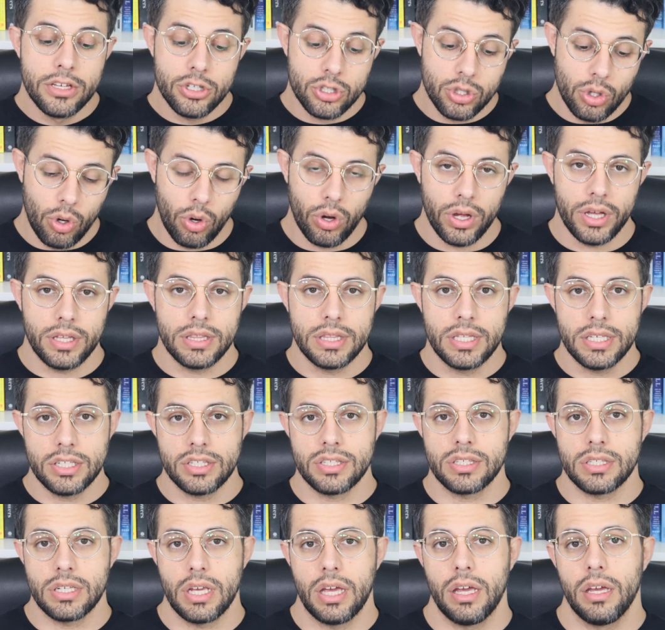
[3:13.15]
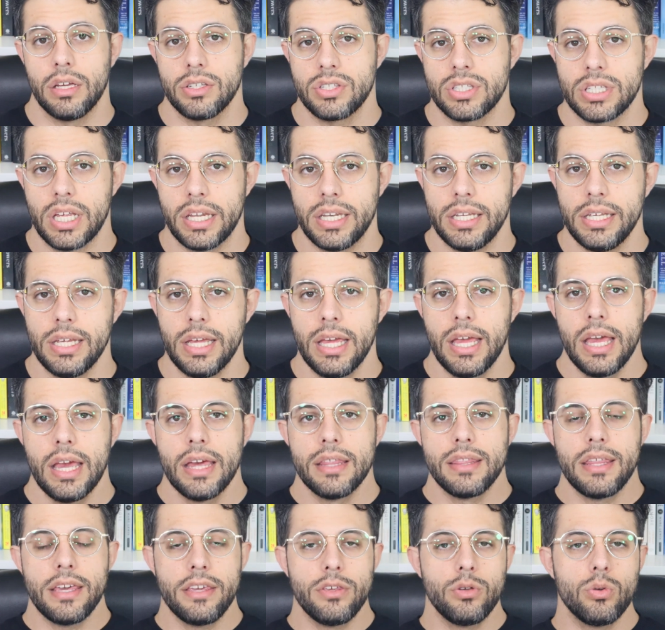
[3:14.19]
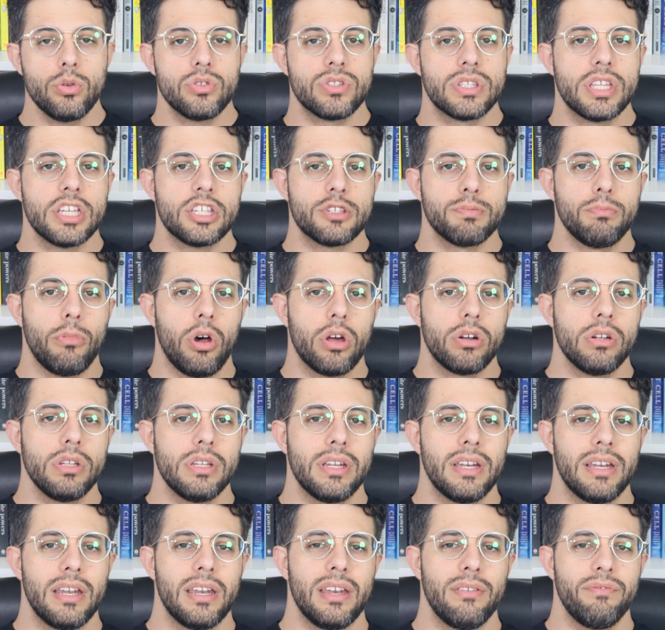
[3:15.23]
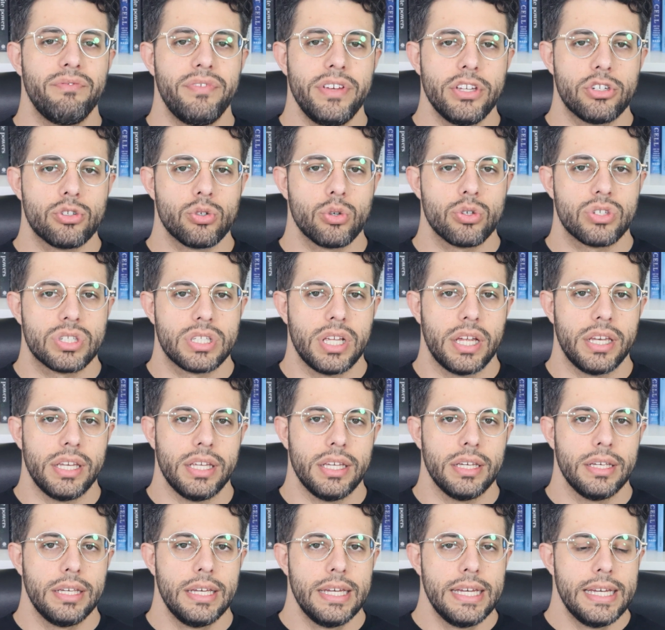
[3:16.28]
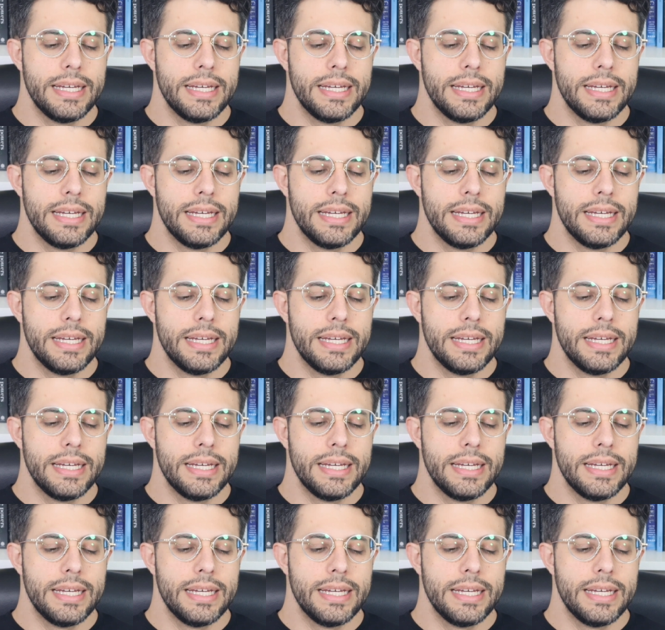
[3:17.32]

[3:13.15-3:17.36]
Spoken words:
So in this study, they used this model in an in vitro study.